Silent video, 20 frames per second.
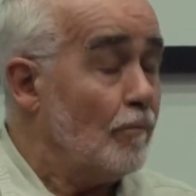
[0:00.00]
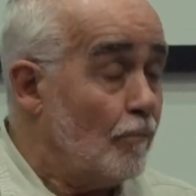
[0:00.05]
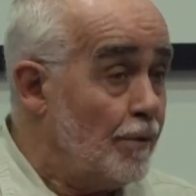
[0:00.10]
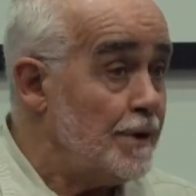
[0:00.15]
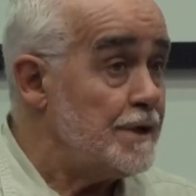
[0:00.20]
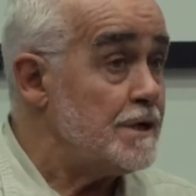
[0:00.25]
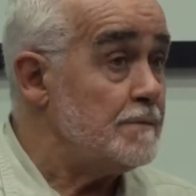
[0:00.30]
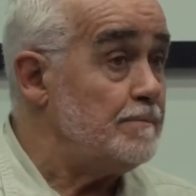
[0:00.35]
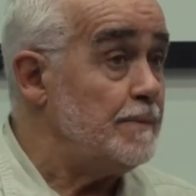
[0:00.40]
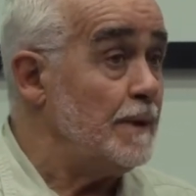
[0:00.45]

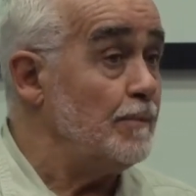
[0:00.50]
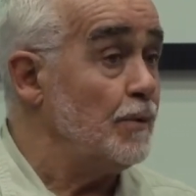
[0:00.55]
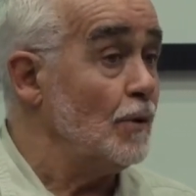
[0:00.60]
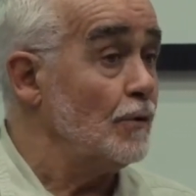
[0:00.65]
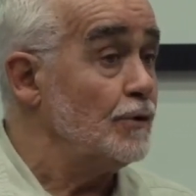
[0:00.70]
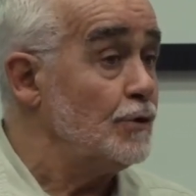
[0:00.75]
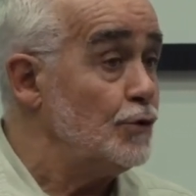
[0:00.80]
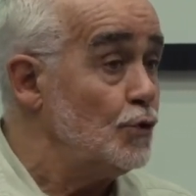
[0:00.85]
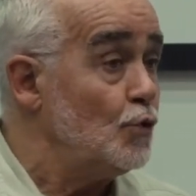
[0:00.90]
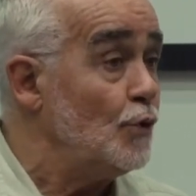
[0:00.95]
British people,
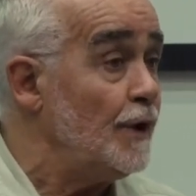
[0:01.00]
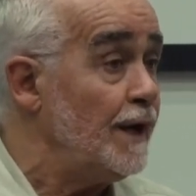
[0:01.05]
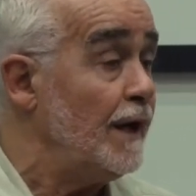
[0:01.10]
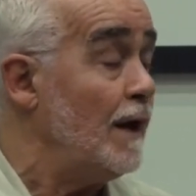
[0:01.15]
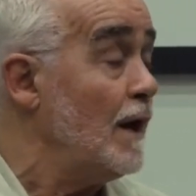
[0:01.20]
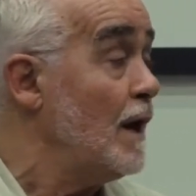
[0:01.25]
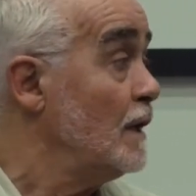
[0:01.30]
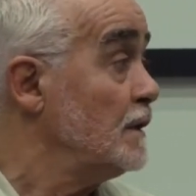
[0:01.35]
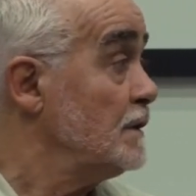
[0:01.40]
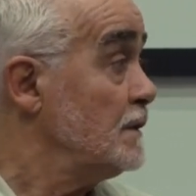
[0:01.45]

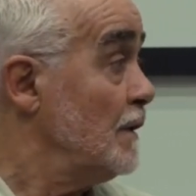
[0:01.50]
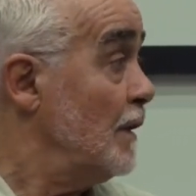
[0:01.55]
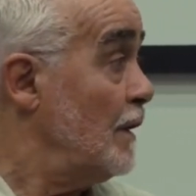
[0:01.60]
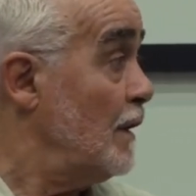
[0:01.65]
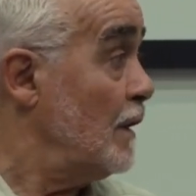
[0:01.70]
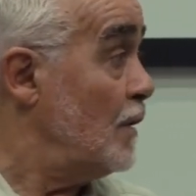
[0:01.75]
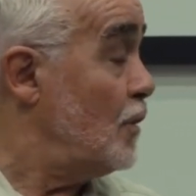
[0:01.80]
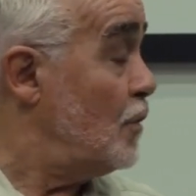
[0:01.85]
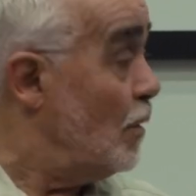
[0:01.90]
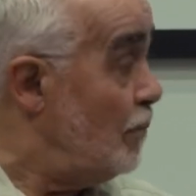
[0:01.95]
doing
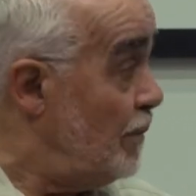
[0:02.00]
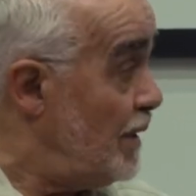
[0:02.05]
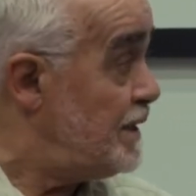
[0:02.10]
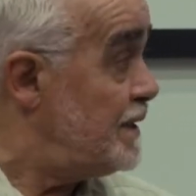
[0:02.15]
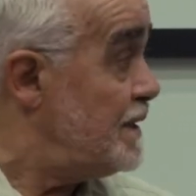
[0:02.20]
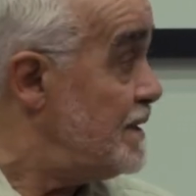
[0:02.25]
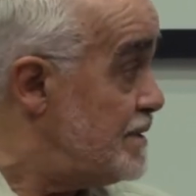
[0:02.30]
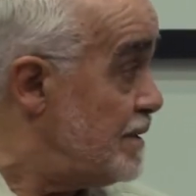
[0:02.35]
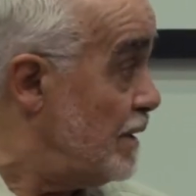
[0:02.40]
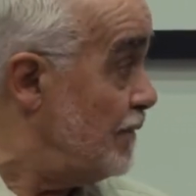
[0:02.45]

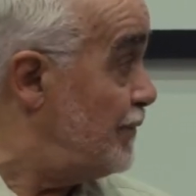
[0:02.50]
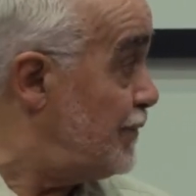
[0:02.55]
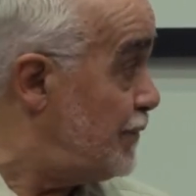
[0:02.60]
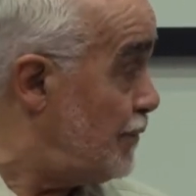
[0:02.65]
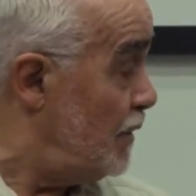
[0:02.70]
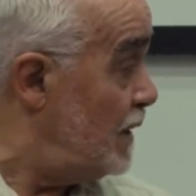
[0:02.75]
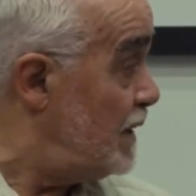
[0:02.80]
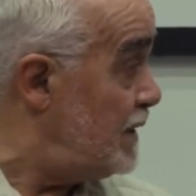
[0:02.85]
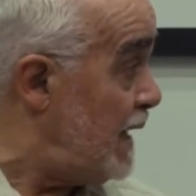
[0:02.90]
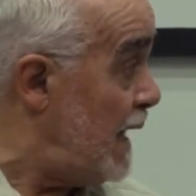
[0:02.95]
committees of
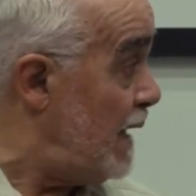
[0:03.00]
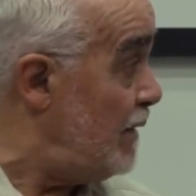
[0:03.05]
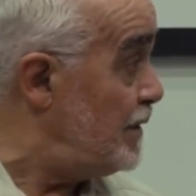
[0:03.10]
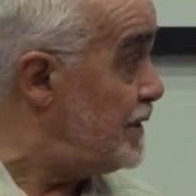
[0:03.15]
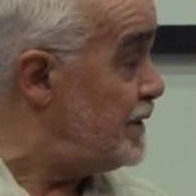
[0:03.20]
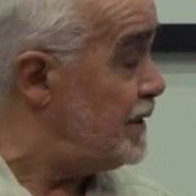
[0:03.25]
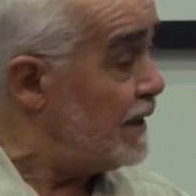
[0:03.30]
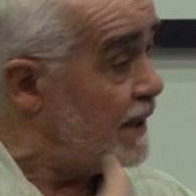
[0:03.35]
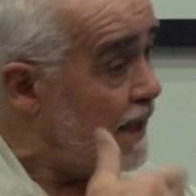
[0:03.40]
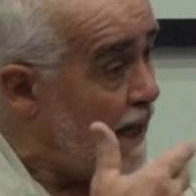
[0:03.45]

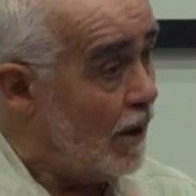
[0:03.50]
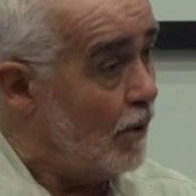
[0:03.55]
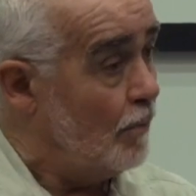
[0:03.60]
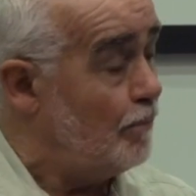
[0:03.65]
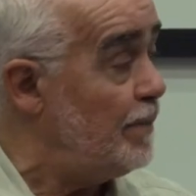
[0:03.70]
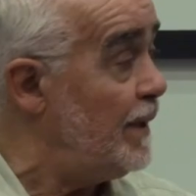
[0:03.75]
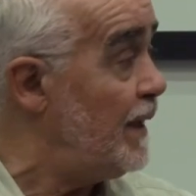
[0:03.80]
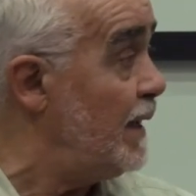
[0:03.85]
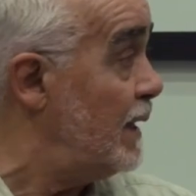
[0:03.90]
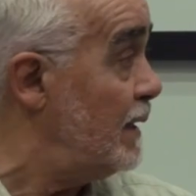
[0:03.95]
solidarity and
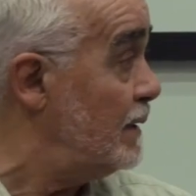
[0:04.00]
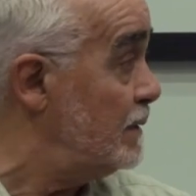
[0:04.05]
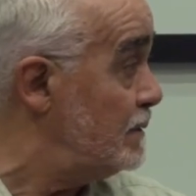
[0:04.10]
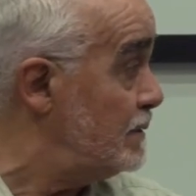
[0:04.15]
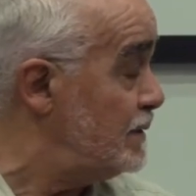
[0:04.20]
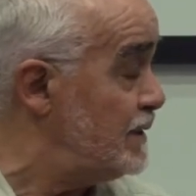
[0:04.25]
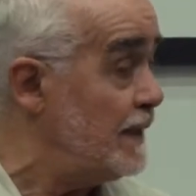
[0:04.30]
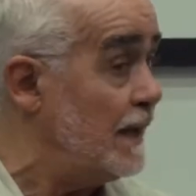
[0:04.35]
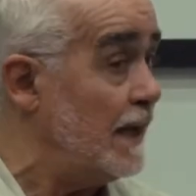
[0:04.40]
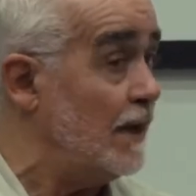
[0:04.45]
helping
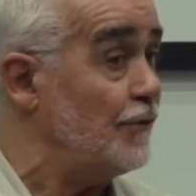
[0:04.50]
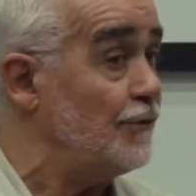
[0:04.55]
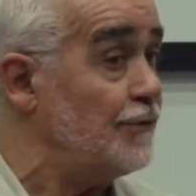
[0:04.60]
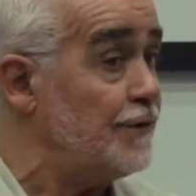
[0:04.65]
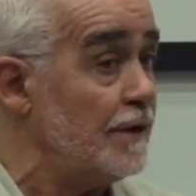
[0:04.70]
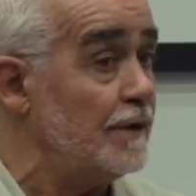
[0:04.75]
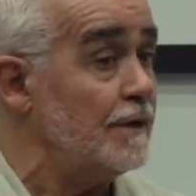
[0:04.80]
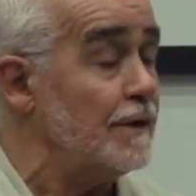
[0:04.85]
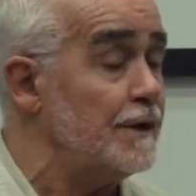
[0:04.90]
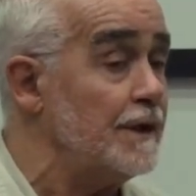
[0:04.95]
and
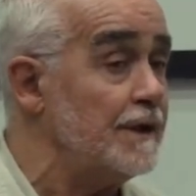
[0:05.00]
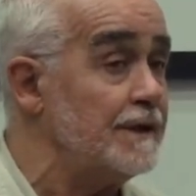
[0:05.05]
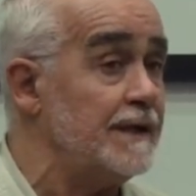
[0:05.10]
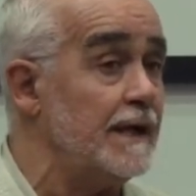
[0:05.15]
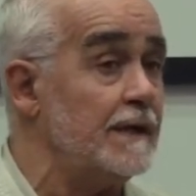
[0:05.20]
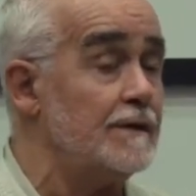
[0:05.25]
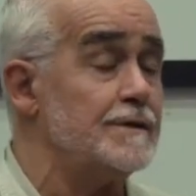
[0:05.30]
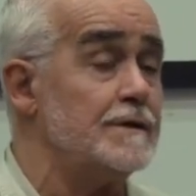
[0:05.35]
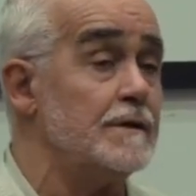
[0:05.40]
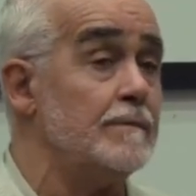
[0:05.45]
denouncing the
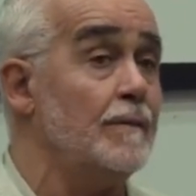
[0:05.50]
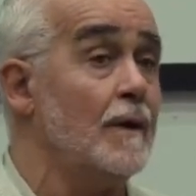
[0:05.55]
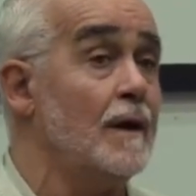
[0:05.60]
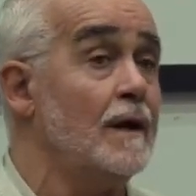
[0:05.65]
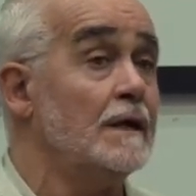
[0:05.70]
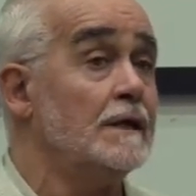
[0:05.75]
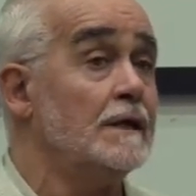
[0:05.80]
dictatorship.